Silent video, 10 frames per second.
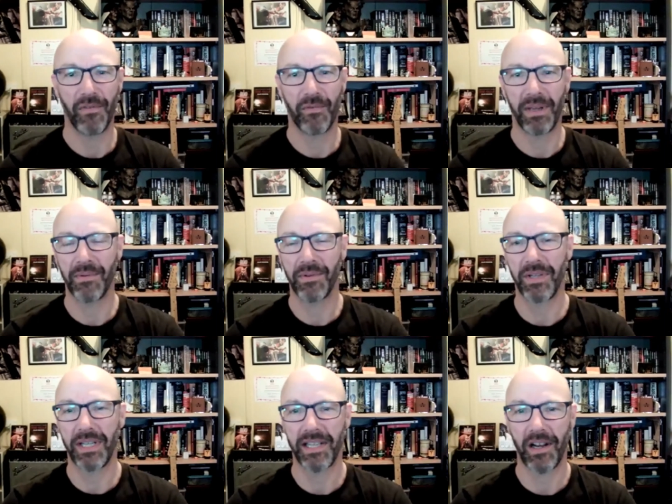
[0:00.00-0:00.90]
That was always a
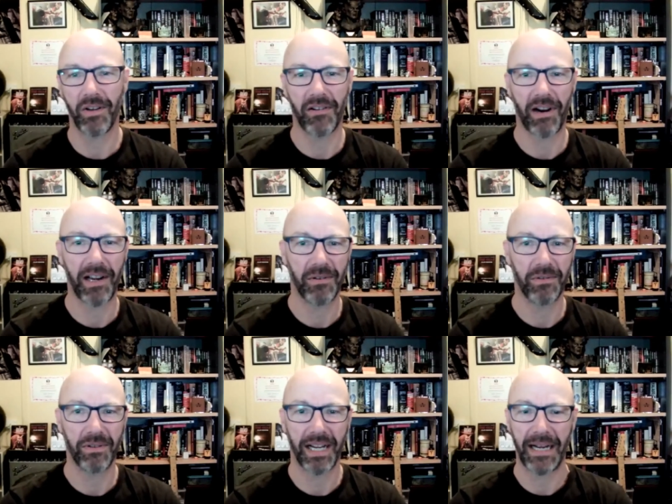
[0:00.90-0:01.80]
holy grail
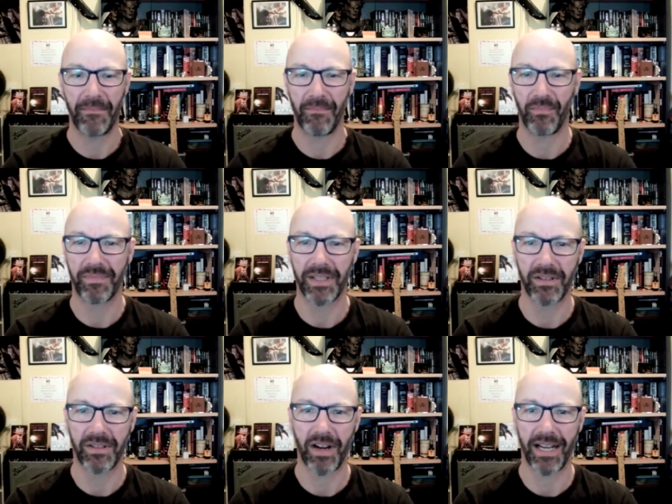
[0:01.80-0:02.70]
to
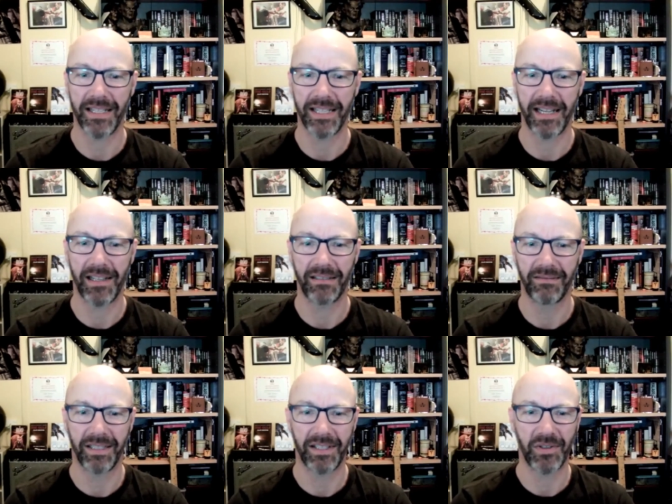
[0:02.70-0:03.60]
try and sell
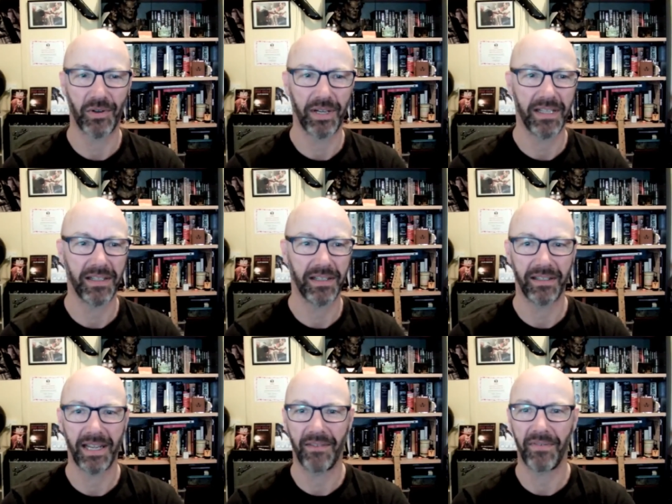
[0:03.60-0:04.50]
a story to
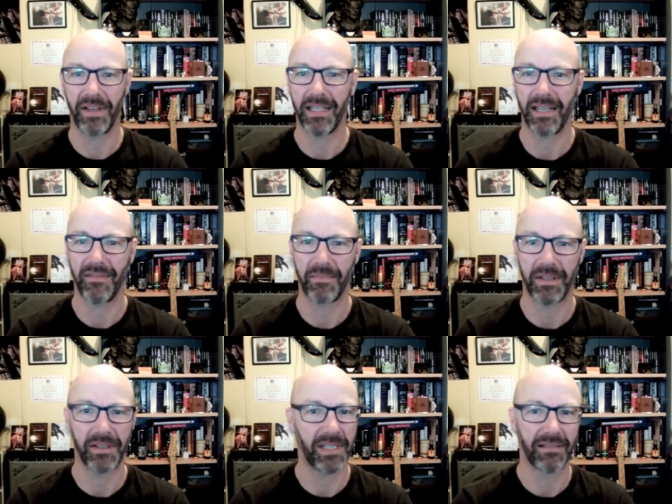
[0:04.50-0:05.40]
FNSF,
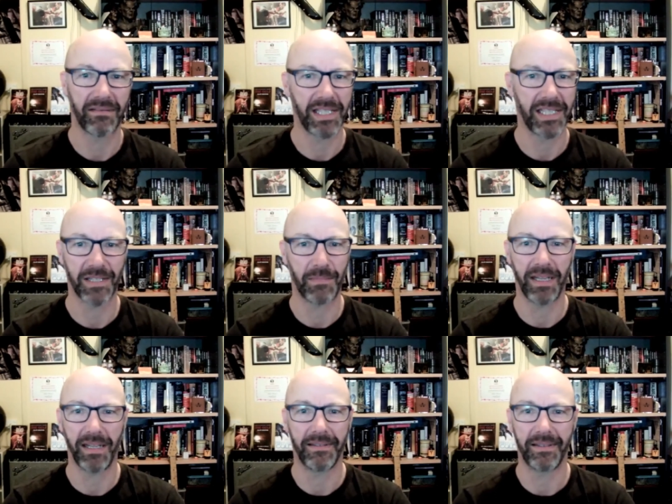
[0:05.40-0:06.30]
because it's just
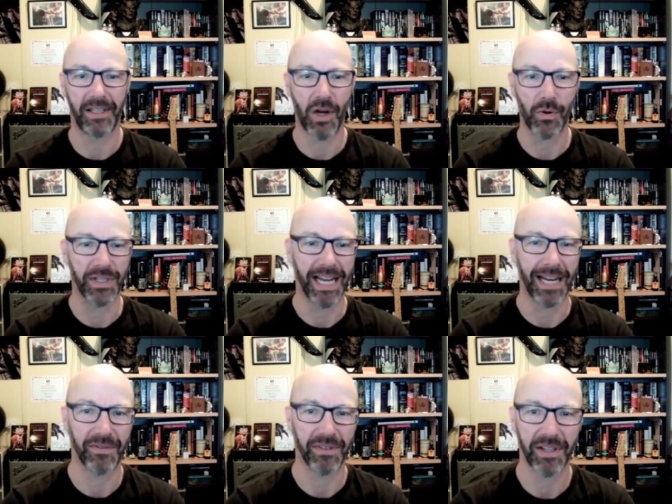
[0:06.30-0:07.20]
been gold
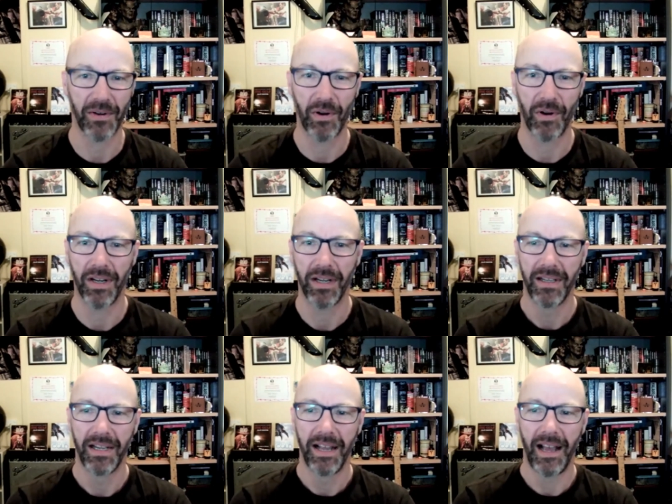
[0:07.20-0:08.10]
standard for so long.
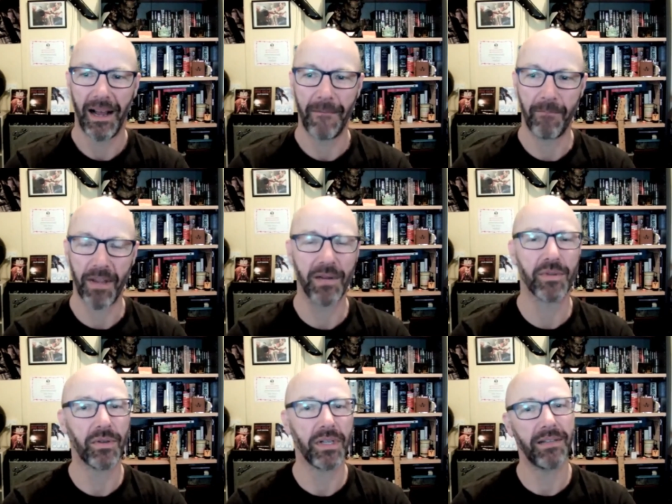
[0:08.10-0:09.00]
And it
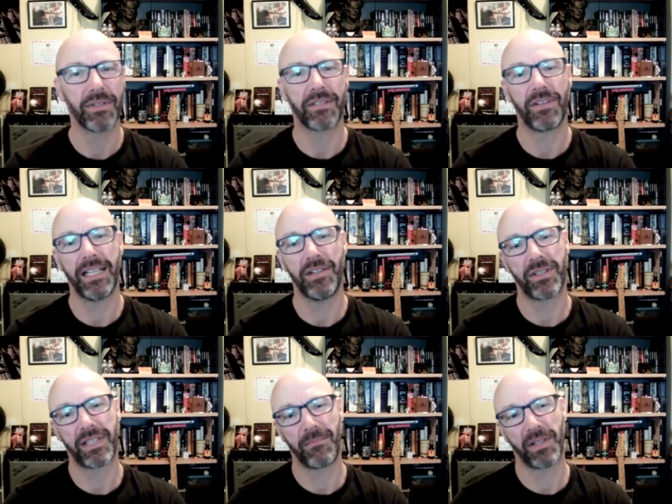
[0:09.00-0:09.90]
was really
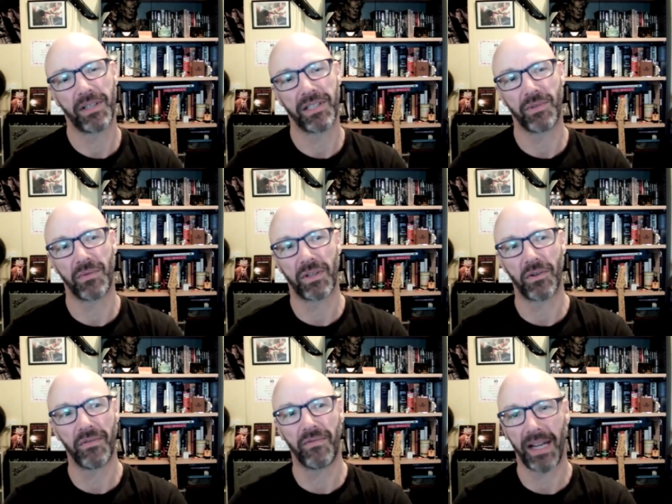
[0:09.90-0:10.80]
interesting because it was
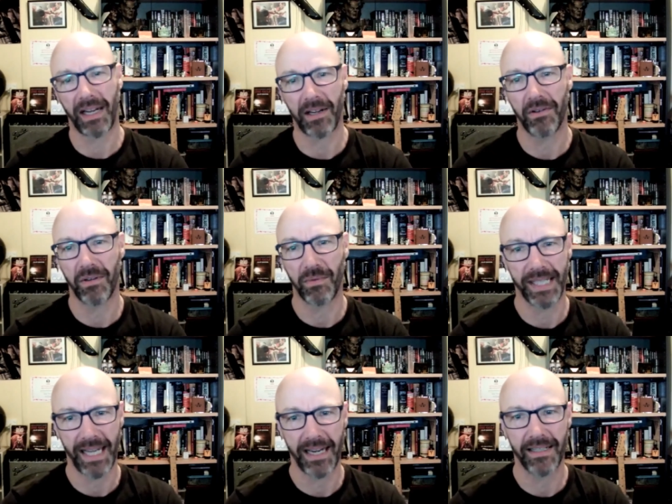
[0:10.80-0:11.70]
Gordon Van Gelder was the
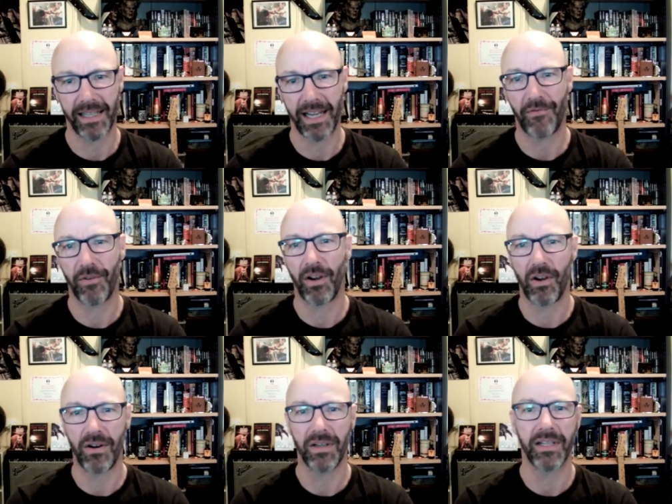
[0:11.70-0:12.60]
editor there for a
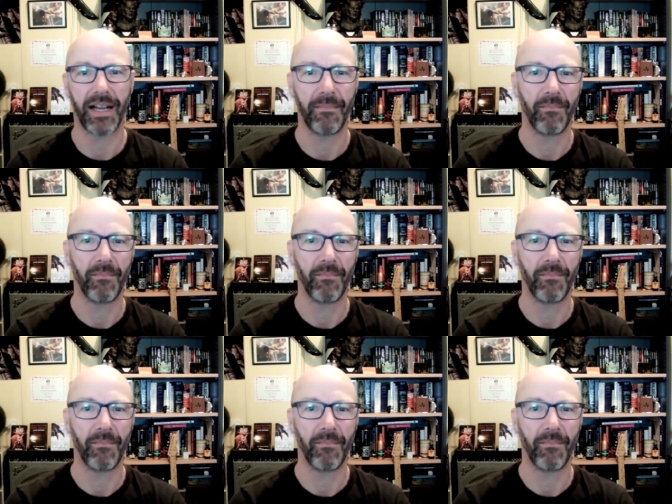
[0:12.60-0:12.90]
long time.